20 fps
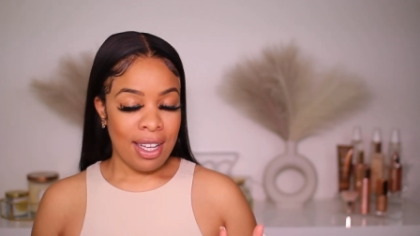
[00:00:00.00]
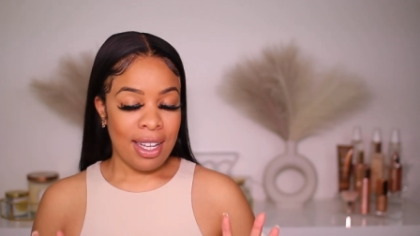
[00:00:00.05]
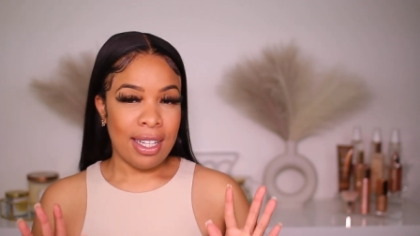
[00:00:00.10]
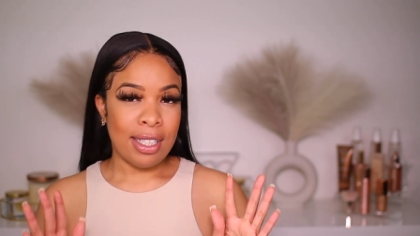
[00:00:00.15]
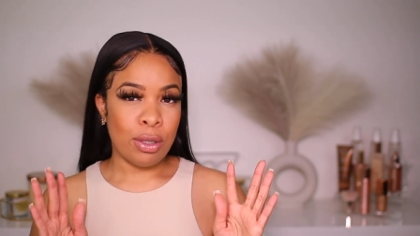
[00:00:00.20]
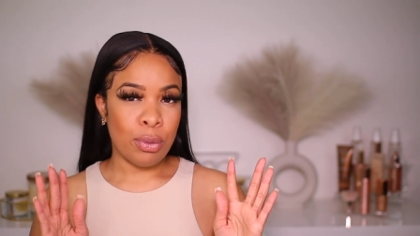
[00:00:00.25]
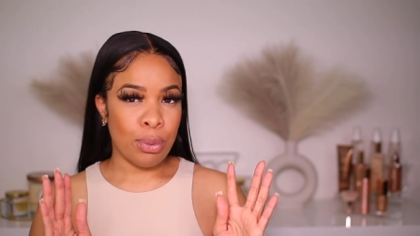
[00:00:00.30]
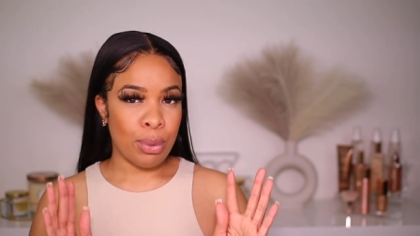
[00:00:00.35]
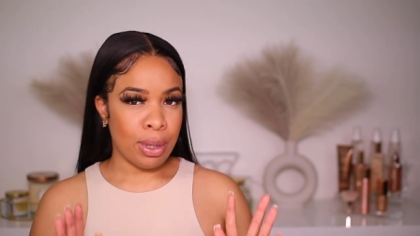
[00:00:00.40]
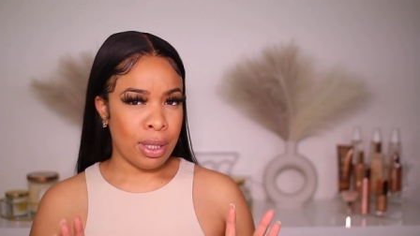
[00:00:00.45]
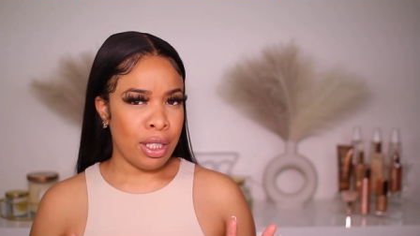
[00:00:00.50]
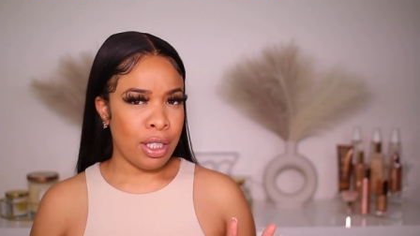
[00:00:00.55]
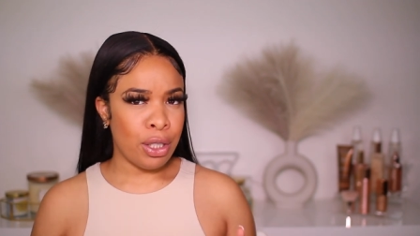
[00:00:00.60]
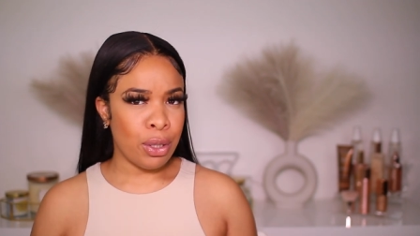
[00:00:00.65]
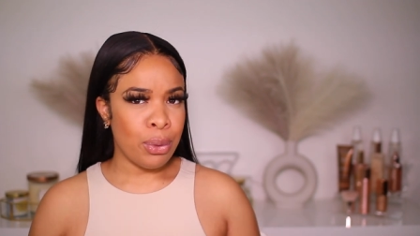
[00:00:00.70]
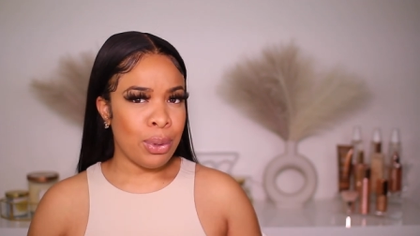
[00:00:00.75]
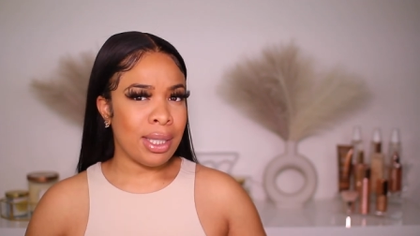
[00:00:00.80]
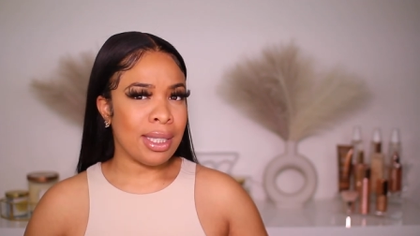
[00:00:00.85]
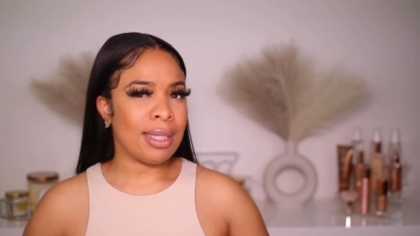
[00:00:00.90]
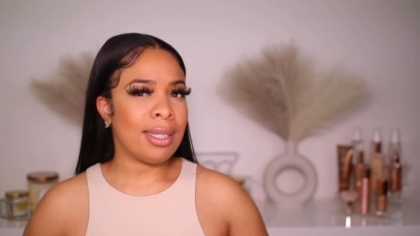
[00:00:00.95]
it's really
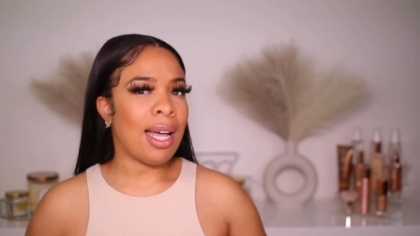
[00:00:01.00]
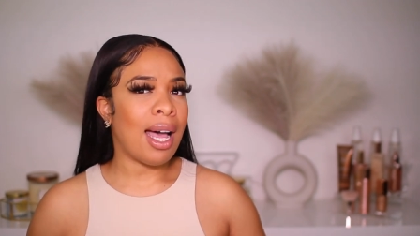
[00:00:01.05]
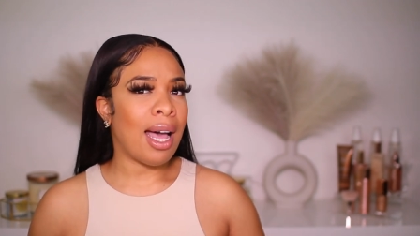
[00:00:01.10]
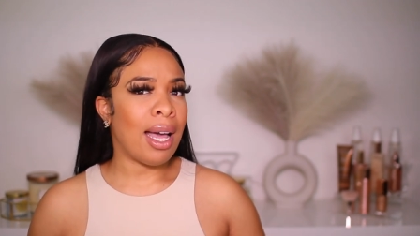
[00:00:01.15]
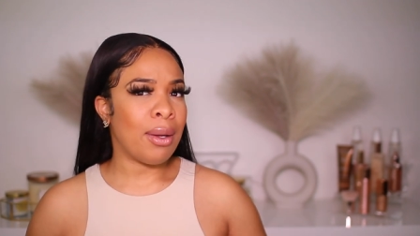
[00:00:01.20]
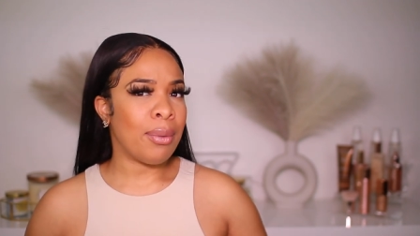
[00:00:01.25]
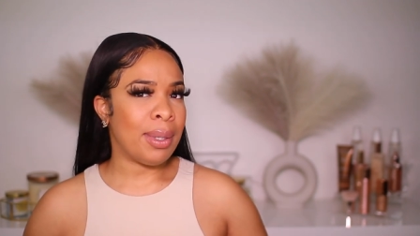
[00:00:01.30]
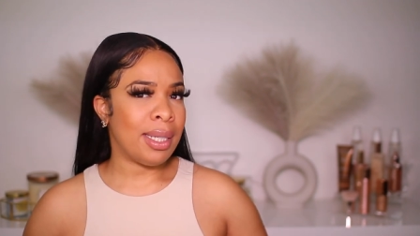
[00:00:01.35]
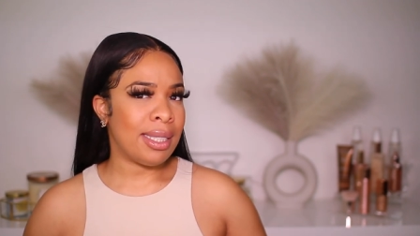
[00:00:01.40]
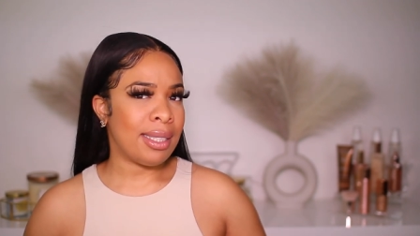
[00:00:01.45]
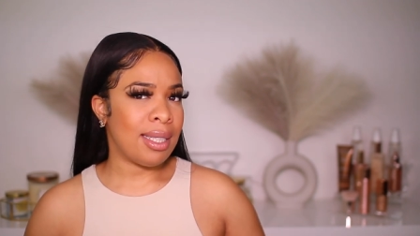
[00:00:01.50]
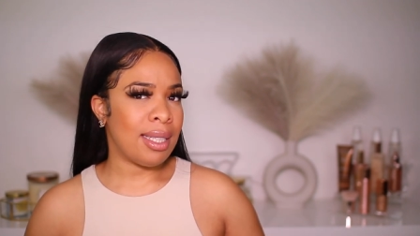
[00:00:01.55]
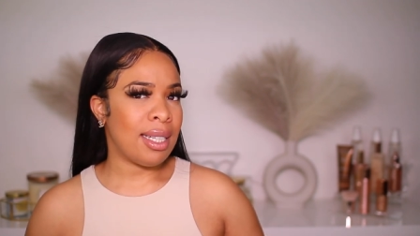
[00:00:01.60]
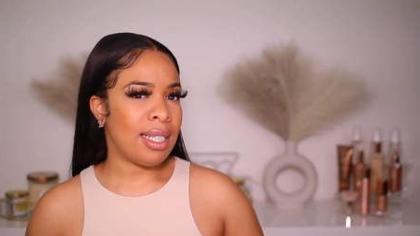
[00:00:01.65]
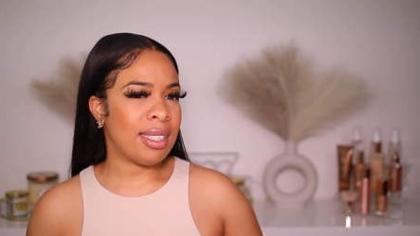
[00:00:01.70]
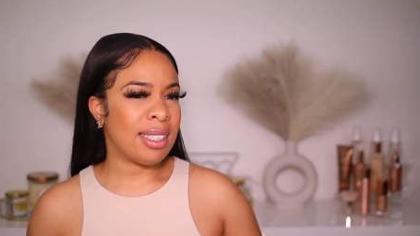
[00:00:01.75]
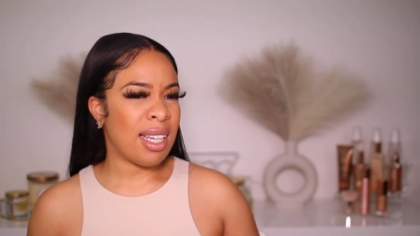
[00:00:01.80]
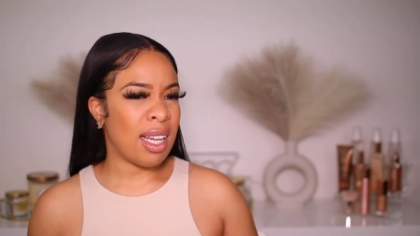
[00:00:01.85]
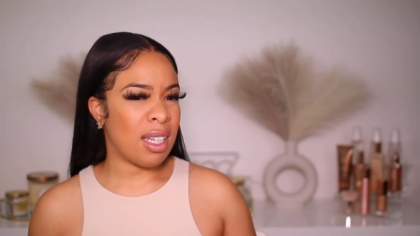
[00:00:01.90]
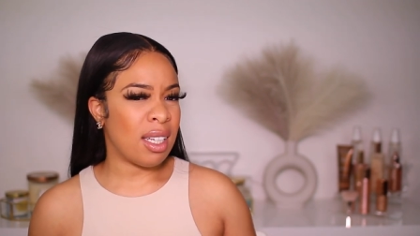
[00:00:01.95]
cute because it's high-waisted
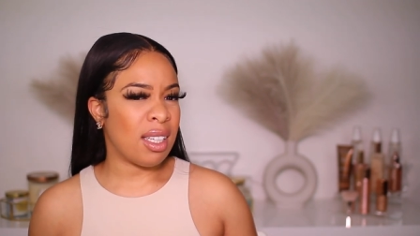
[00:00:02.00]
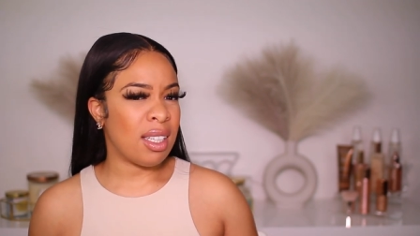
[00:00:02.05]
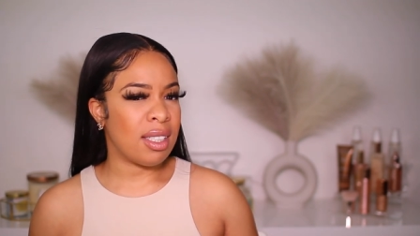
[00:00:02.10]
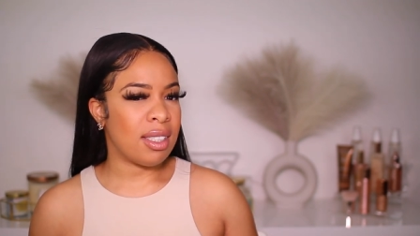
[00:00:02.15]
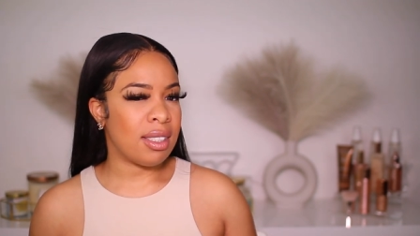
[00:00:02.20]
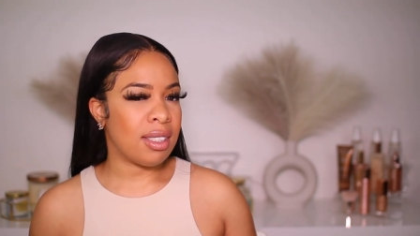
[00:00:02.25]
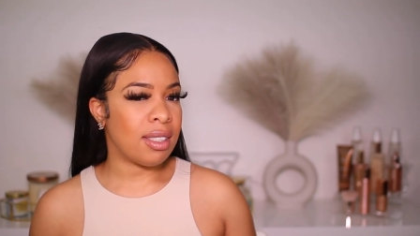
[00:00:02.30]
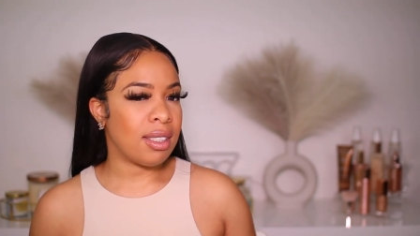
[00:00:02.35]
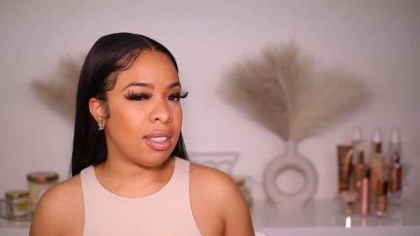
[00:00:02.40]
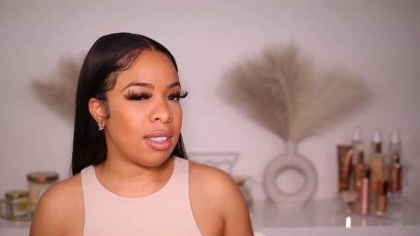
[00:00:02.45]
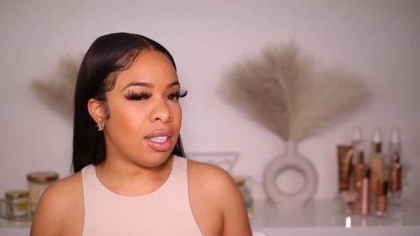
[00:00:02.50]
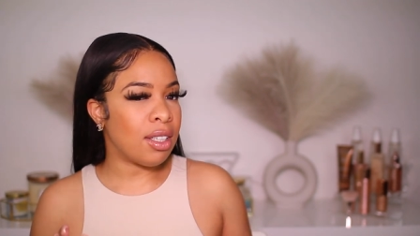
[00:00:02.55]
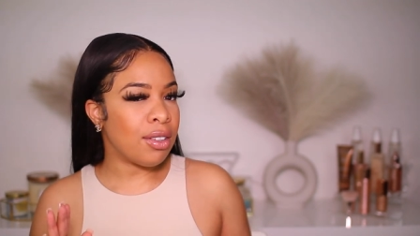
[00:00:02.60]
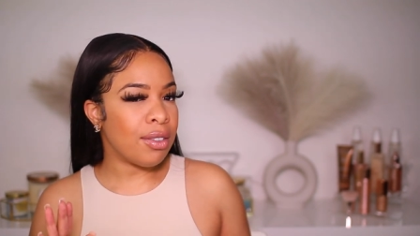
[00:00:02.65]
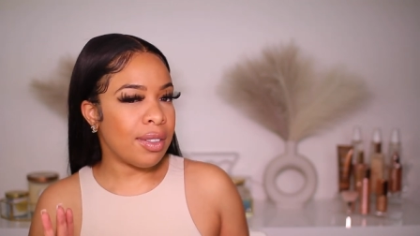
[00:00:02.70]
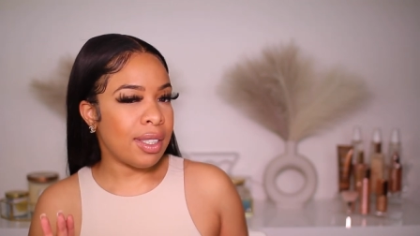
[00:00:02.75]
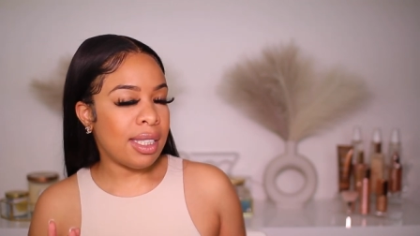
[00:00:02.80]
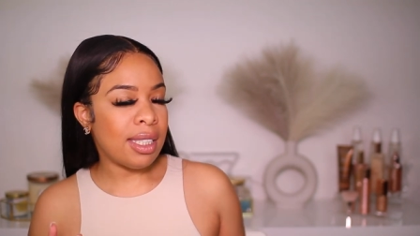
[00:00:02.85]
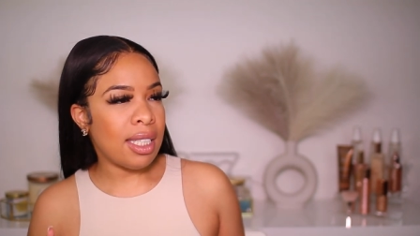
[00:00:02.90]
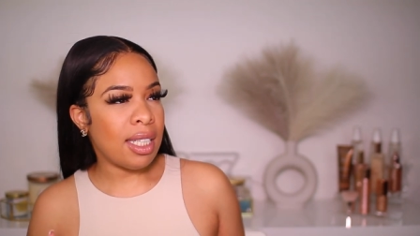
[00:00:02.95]
it's kind of
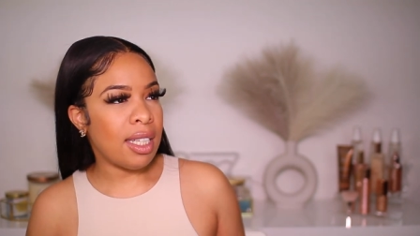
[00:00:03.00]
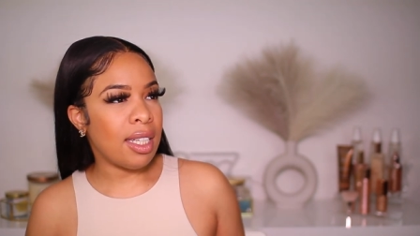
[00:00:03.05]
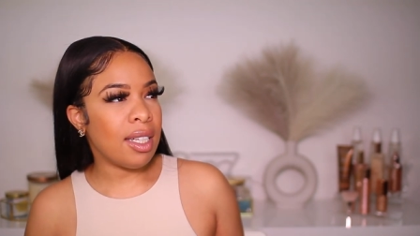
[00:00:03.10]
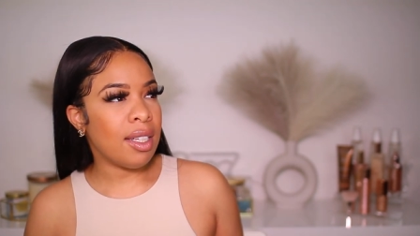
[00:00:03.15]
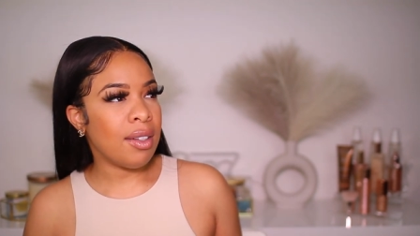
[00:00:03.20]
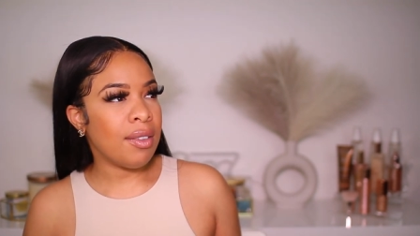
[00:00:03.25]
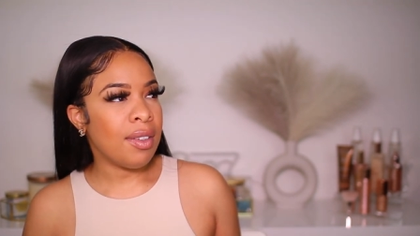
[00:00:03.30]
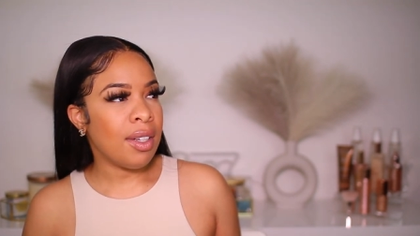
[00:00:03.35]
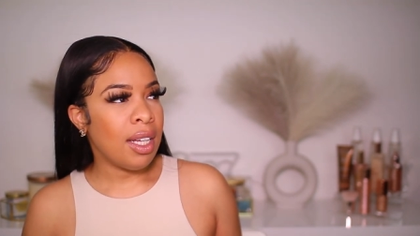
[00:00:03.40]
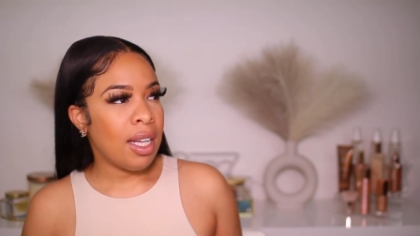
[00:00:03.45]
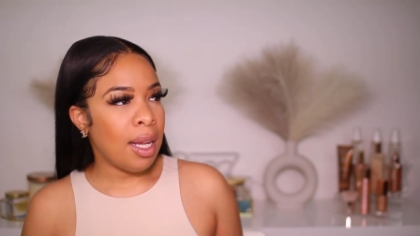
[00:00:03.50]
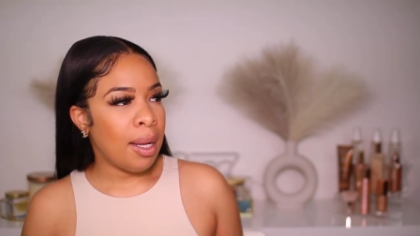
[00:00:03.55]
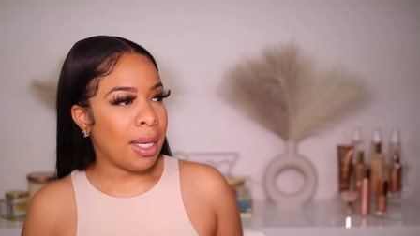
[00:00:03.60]
conservative